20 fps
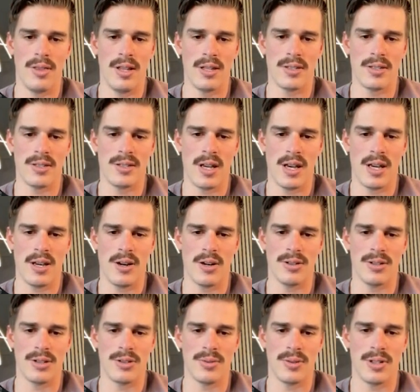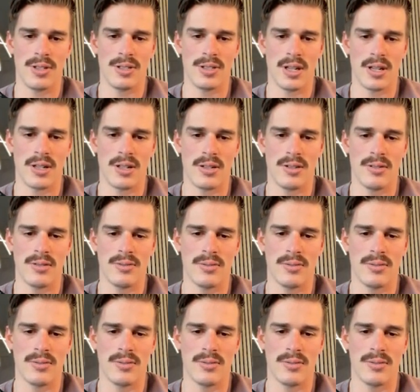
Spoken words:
this day, on the 22nd,